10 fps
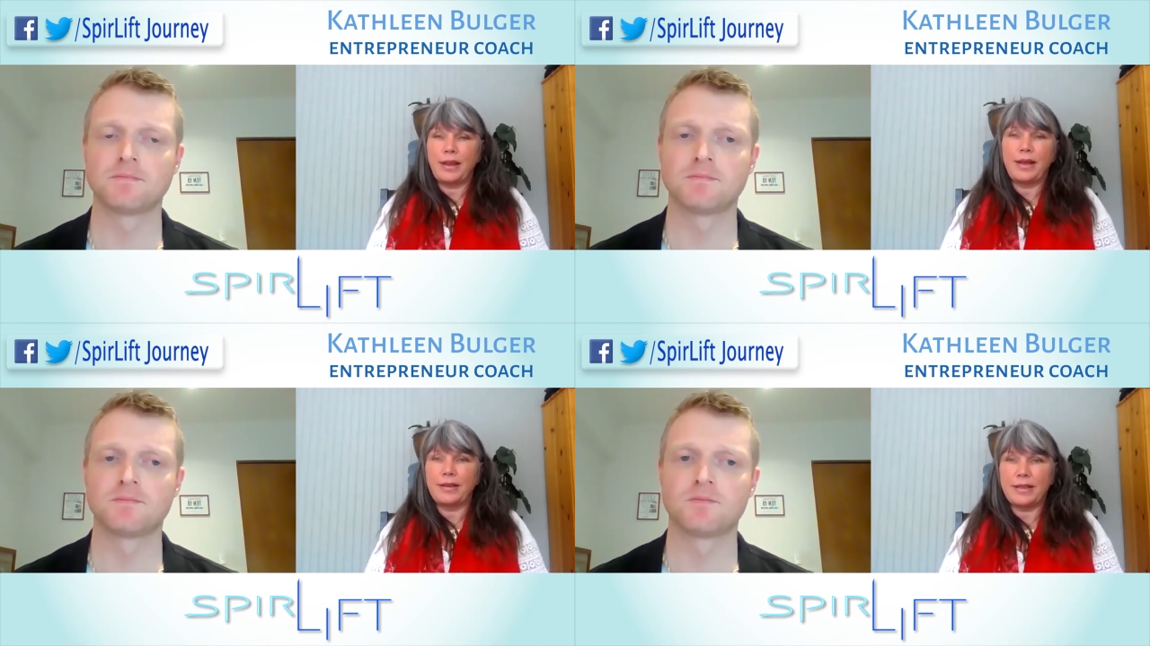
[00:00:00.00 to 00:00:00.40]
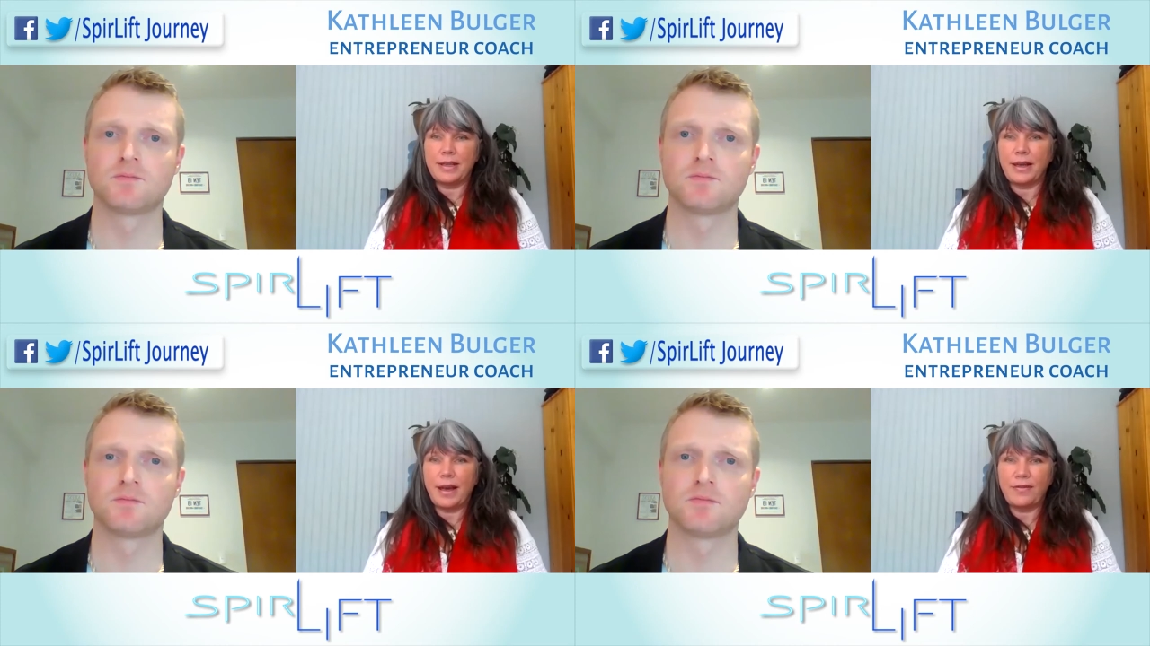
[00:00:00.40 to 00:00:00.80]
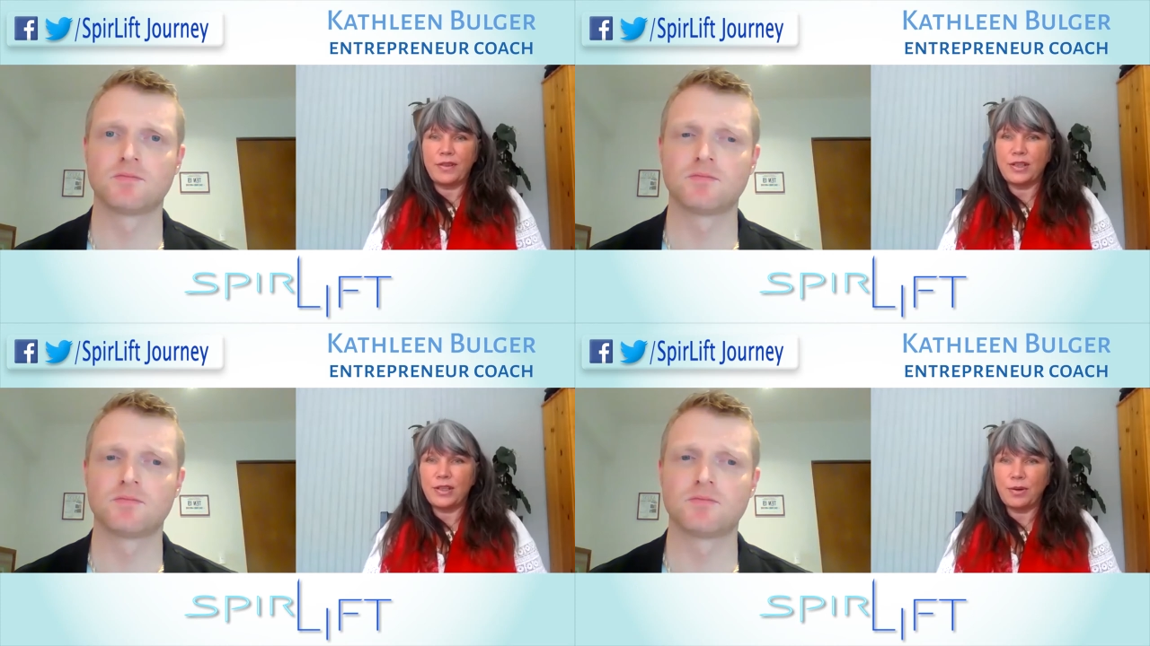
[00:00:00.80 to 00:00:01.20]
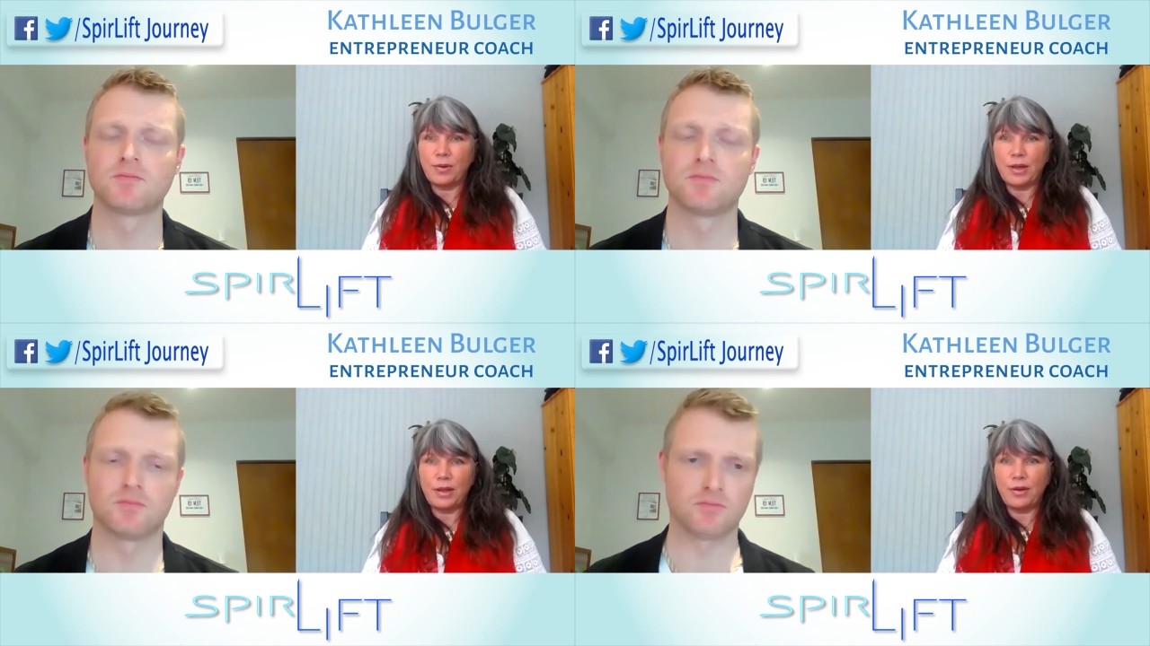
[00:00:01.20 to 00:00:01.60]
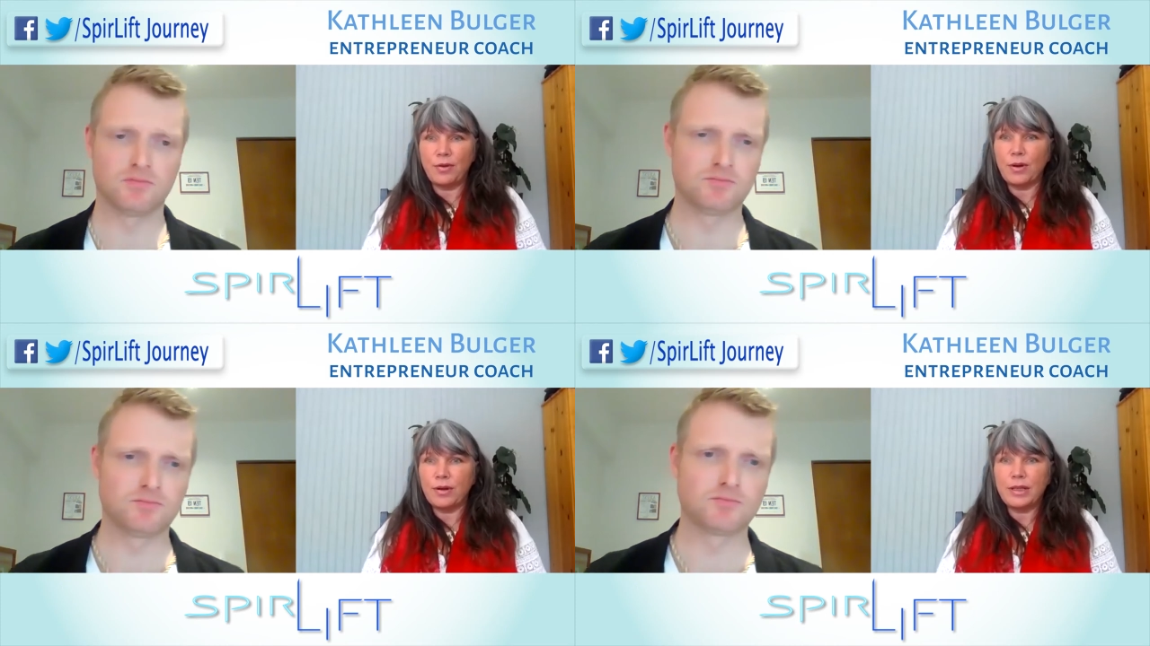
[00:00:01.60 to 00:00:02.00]
Speaker 1: things that have to do with
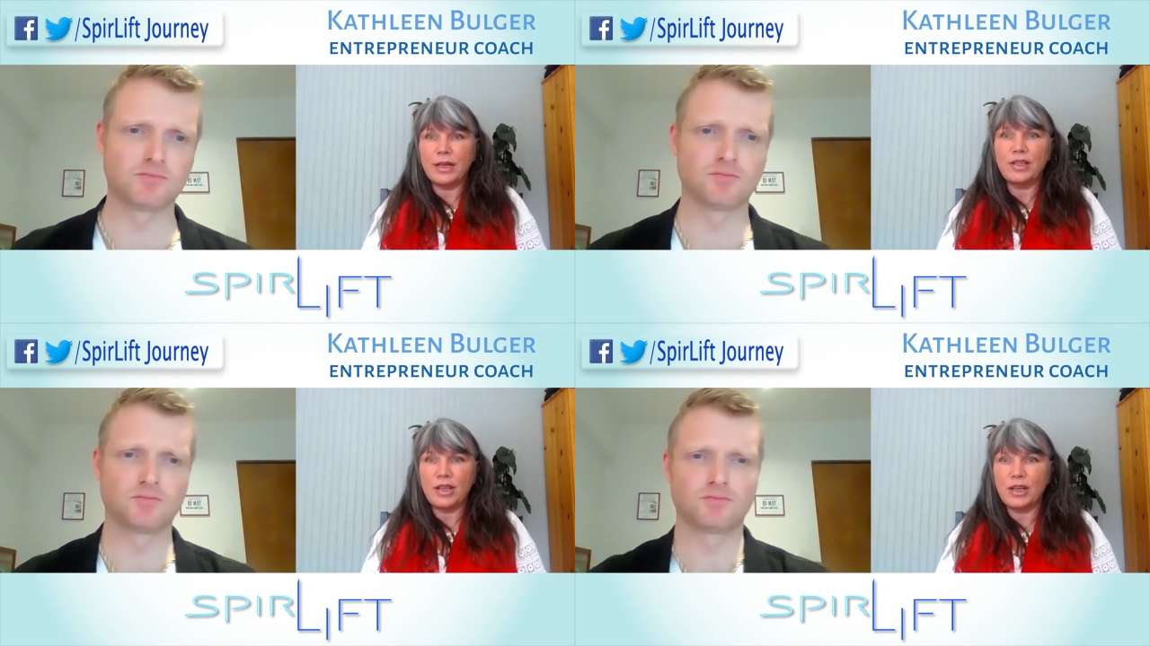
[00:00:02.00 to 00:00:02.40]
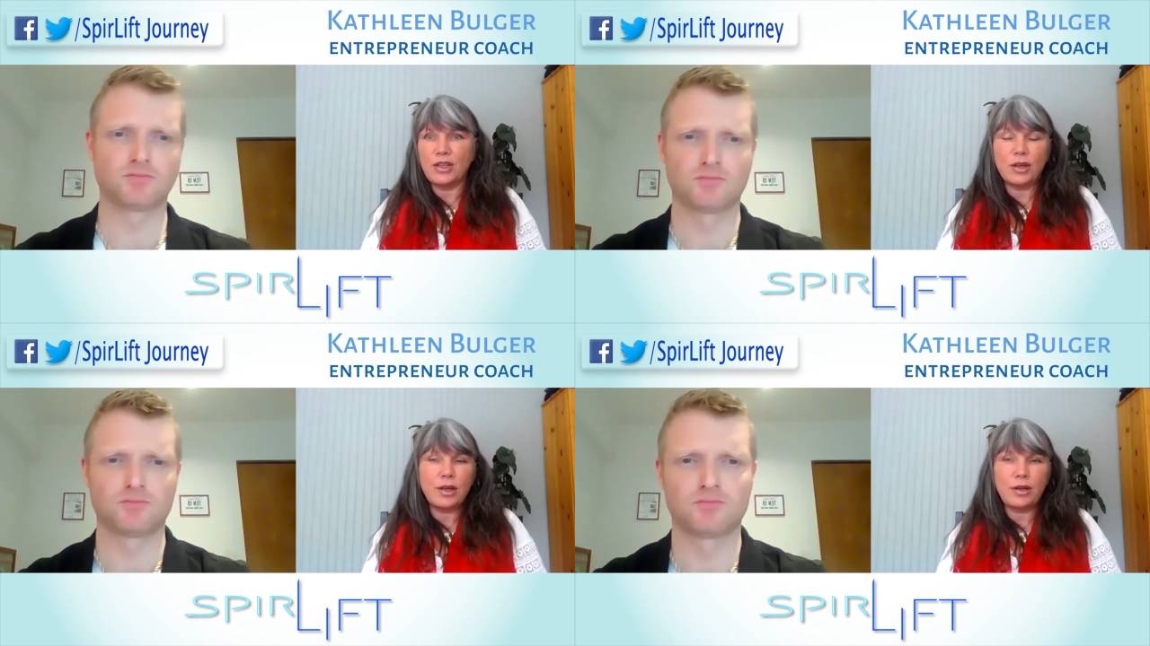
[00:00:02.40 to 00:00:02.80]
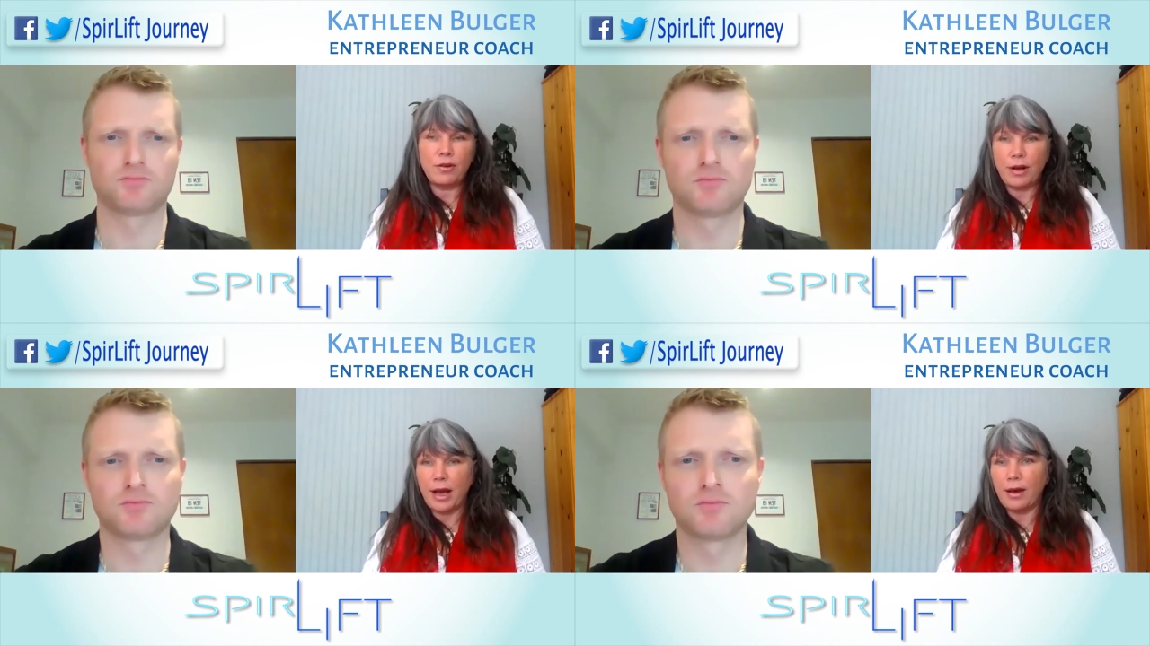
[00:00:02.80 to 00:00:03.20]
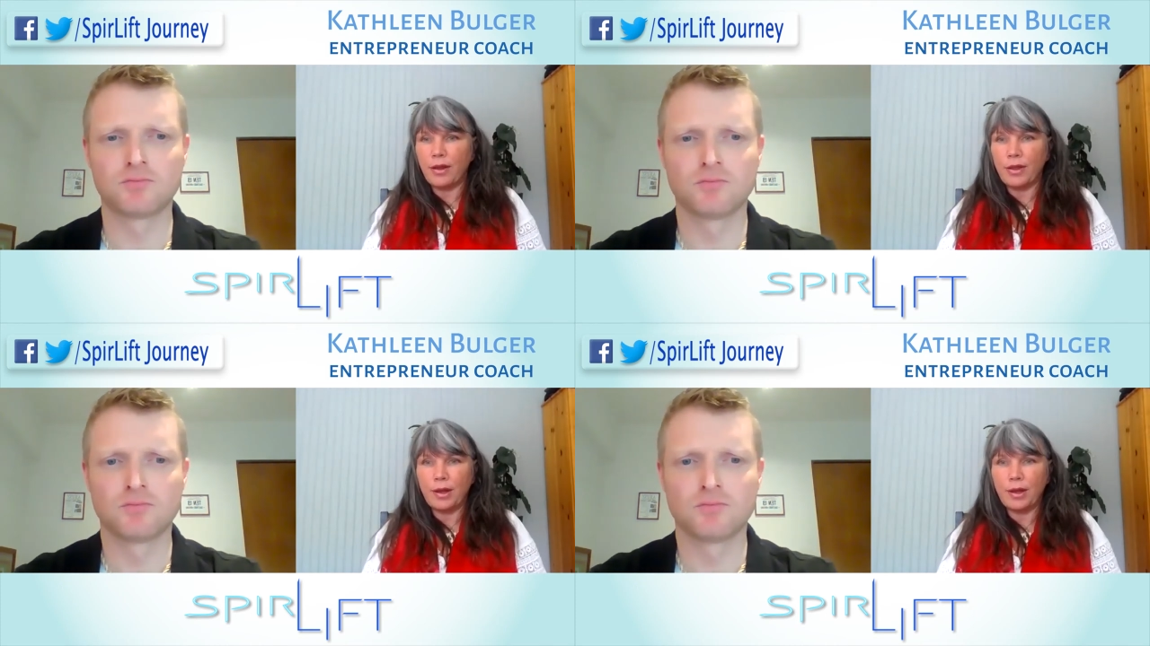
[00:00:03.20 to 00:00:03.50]
your digestion and your health.